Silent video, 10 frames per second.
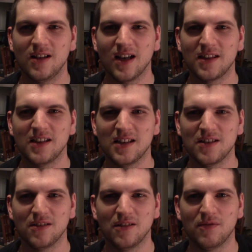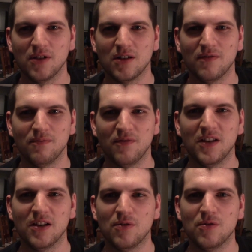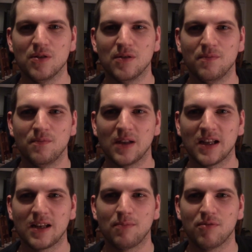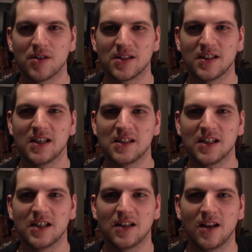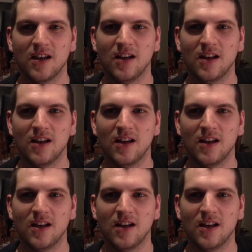I think they should have gone for the whole like prosthetic